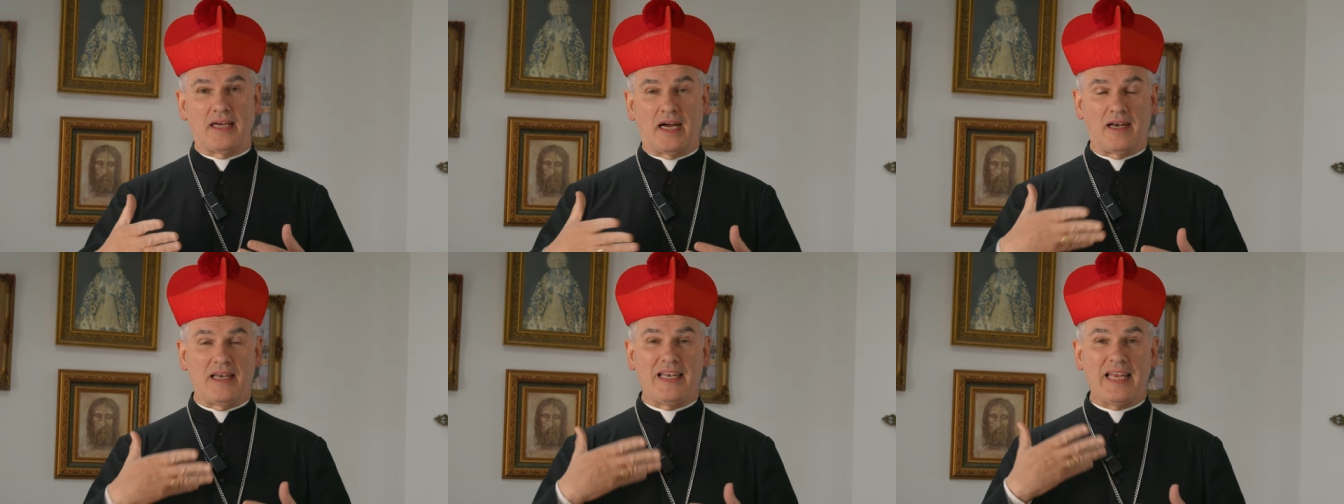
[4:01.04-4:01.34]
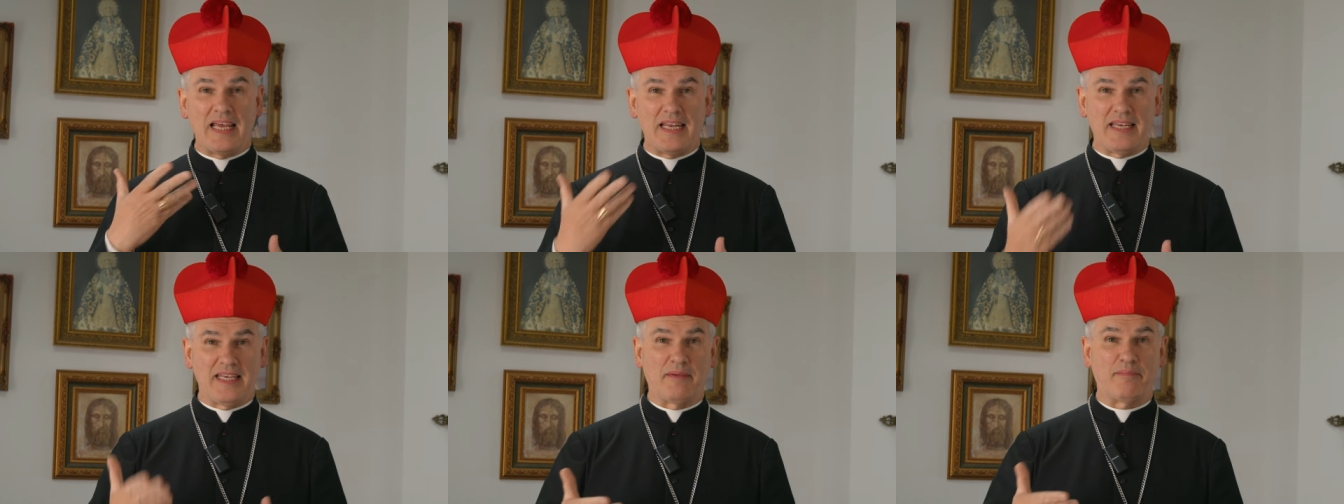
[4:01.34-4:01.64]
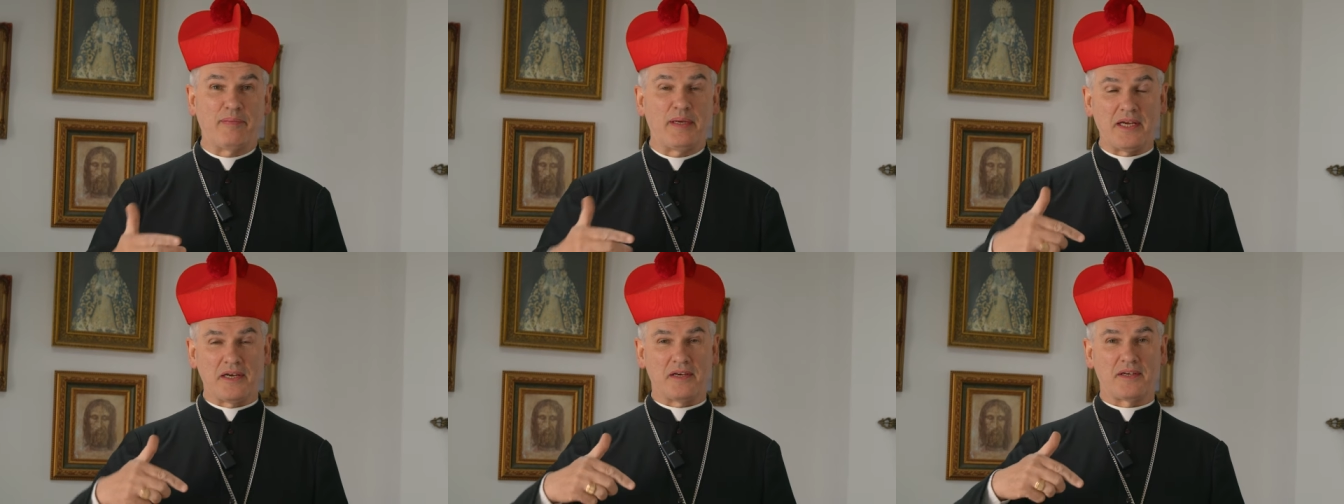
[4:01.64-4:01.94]
Our Lady
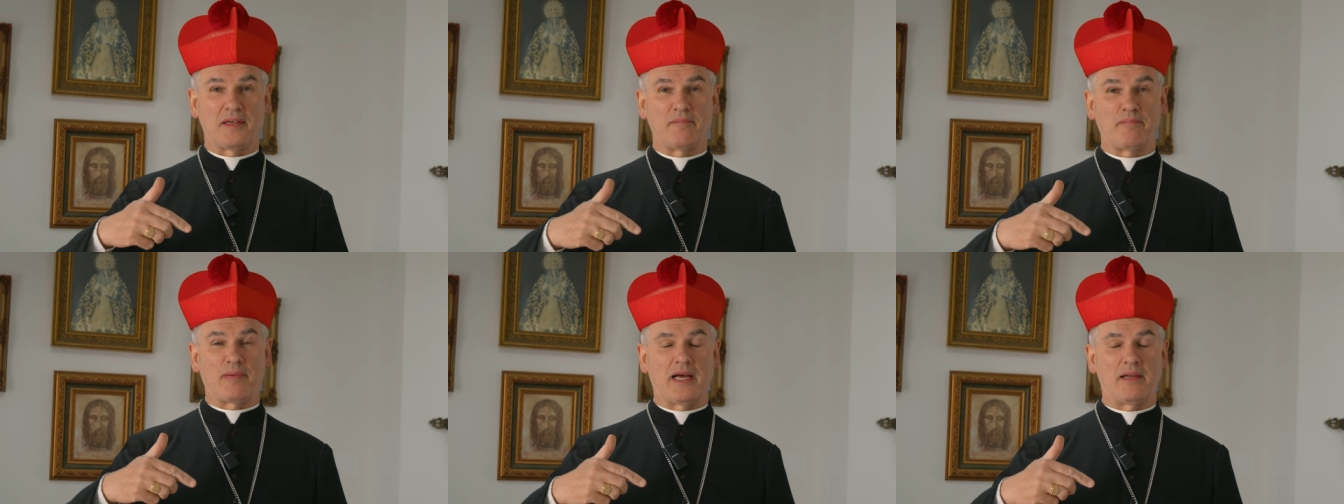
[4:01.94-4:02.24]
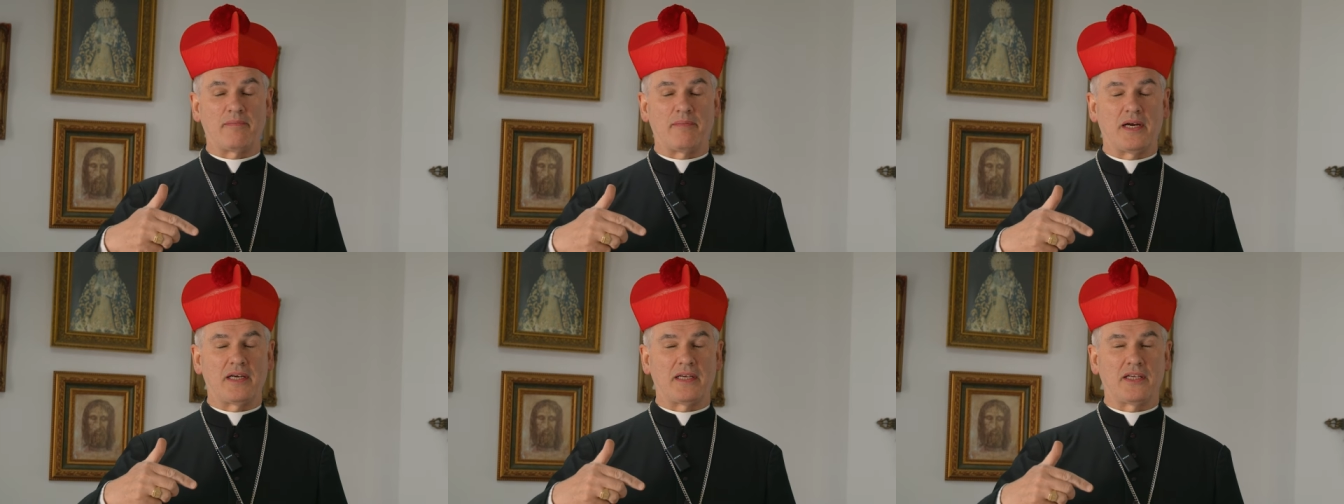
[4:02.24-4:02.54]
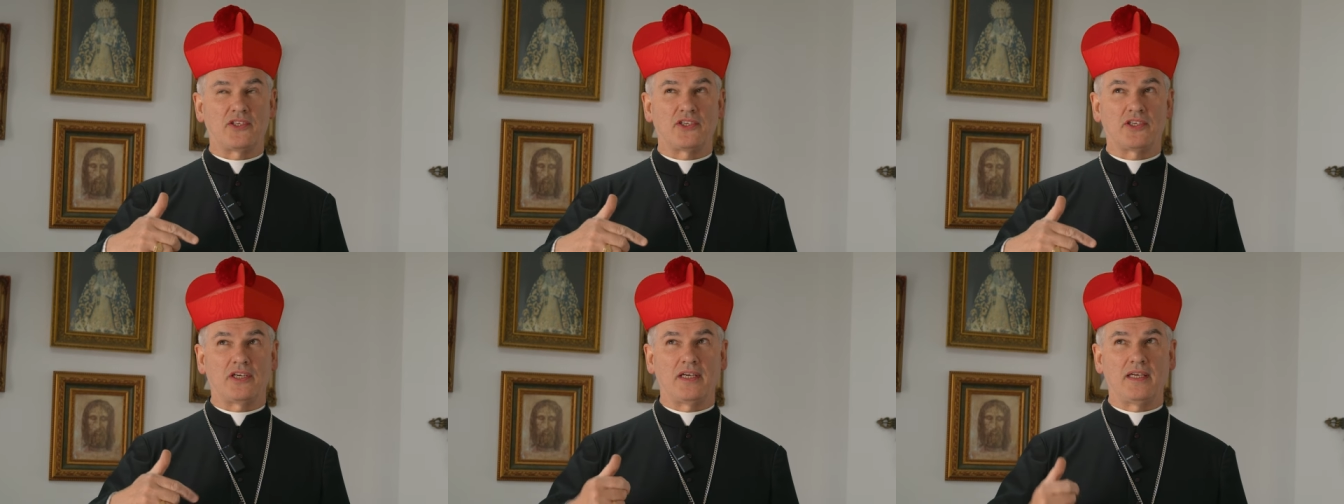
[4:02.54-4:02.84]
appeared in Palmar de
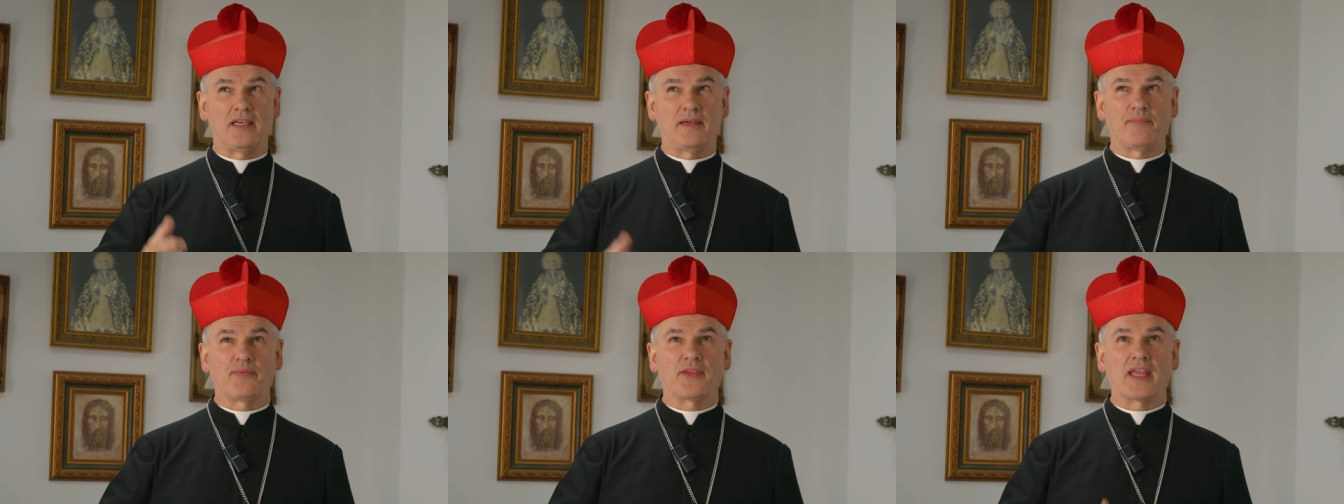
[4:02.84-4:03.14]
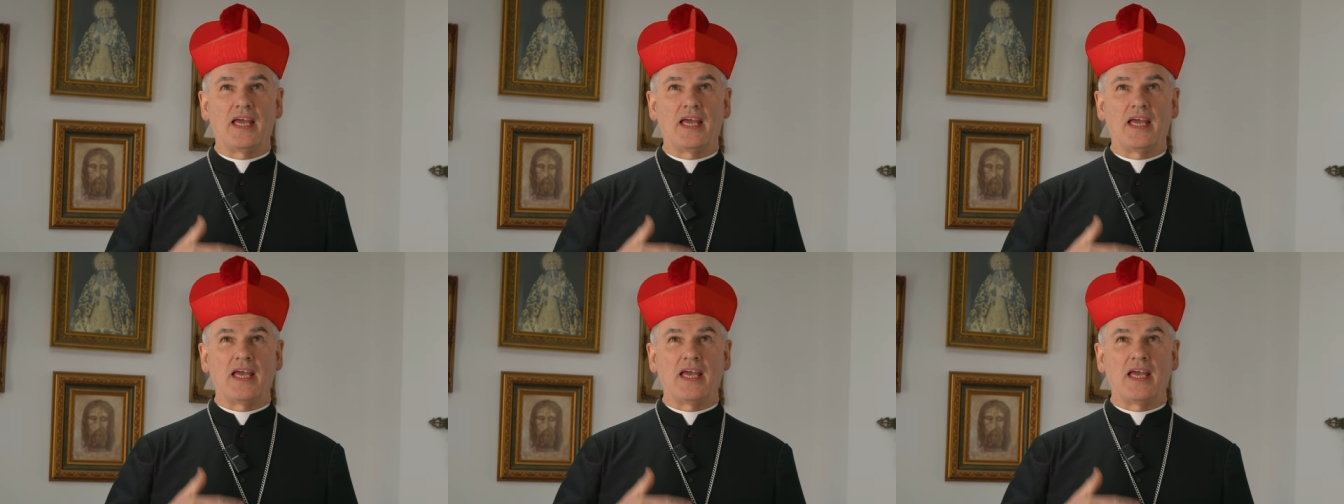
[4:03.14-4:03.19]
Troya.